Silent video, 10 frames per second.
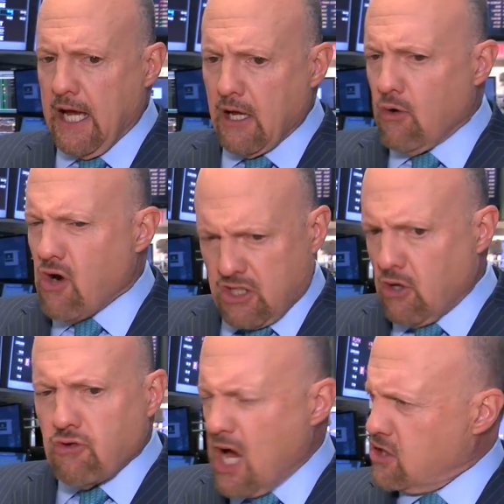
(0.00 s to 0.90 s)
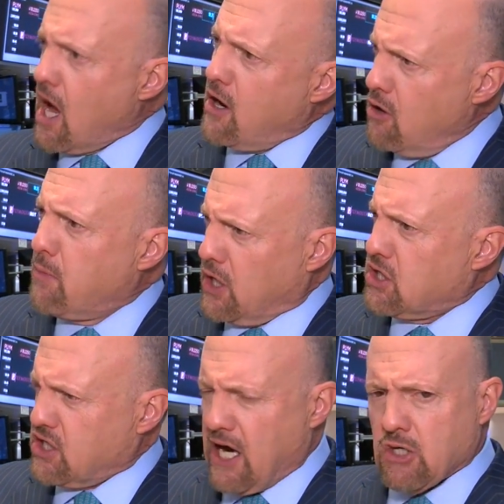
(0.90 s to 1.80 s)
you know, not 900
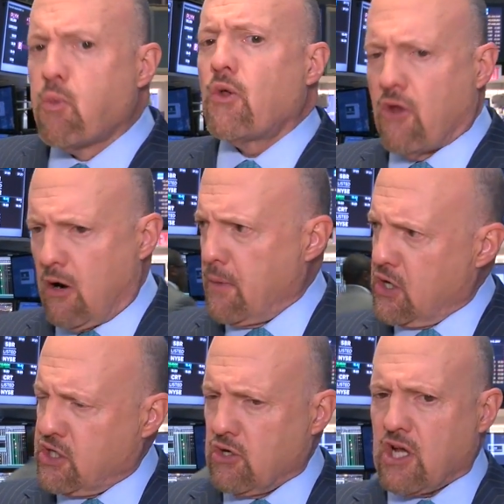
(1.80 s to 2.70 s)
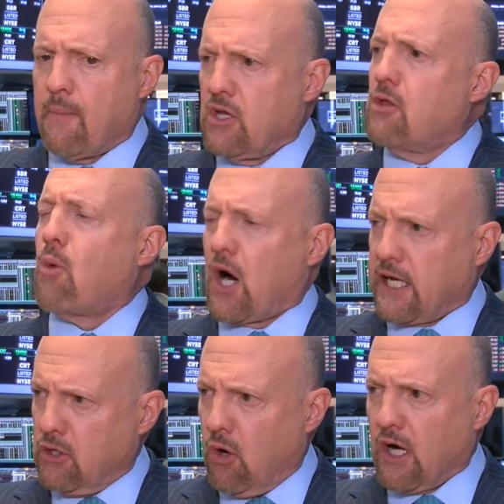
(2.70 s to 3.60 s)
million shares, more than 900 million shares coming to the
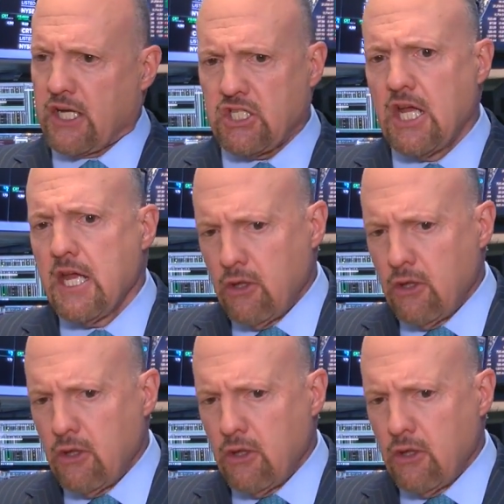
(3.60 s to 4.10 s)
market in August.